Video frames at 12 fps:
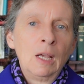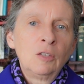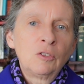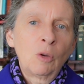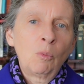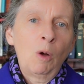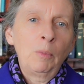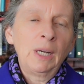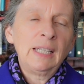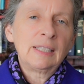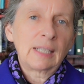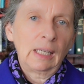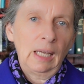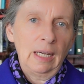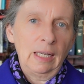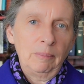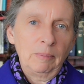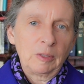So what were his
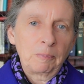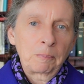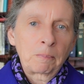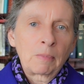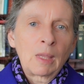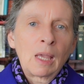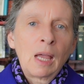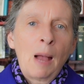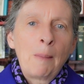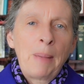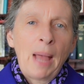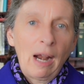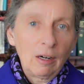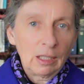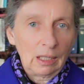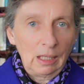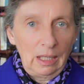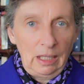claims?
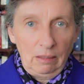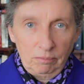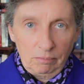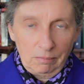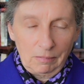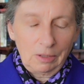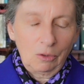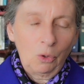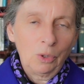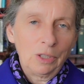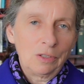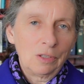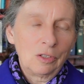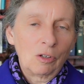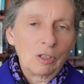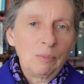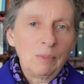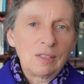Apparently, according to the
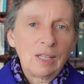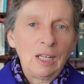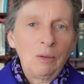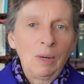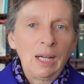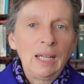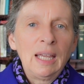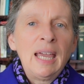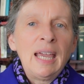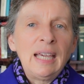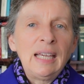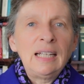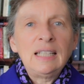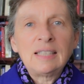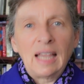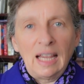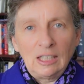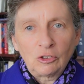documents anyway, in his
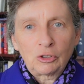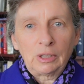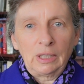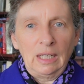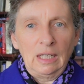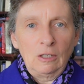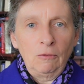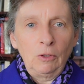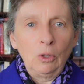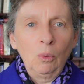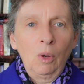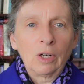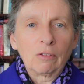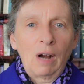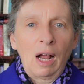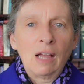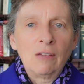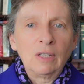entry interview on
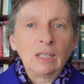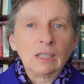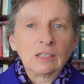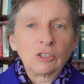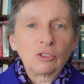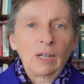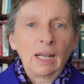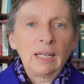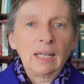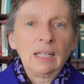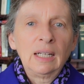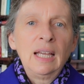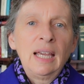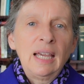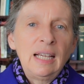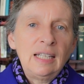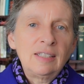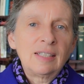arriving in Australia,
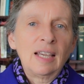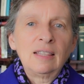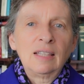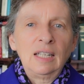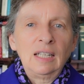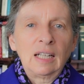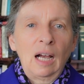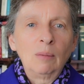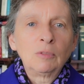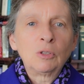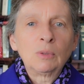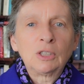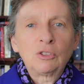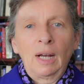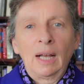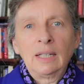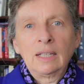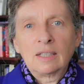he said that he'd come to
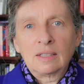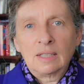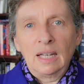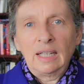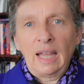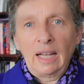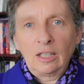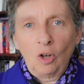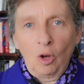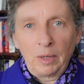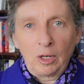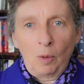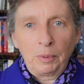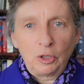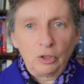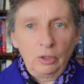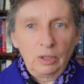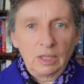Australia to seek economic
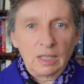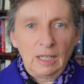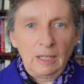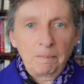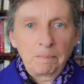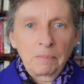opportunity.